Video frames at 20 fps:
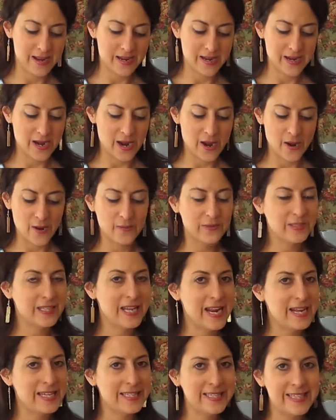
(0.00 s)
you know,
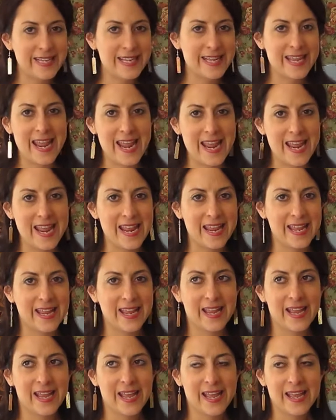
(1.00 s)
Tasty Cake
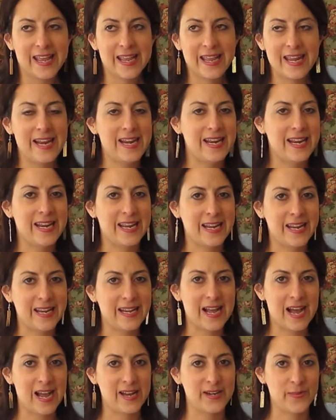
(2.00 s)
eating
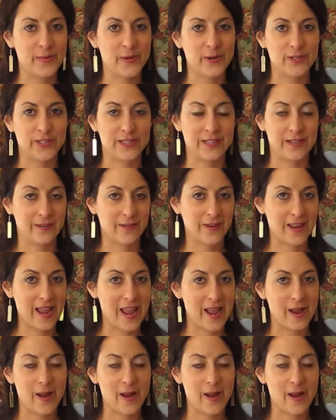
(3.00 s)
kind of person, okay?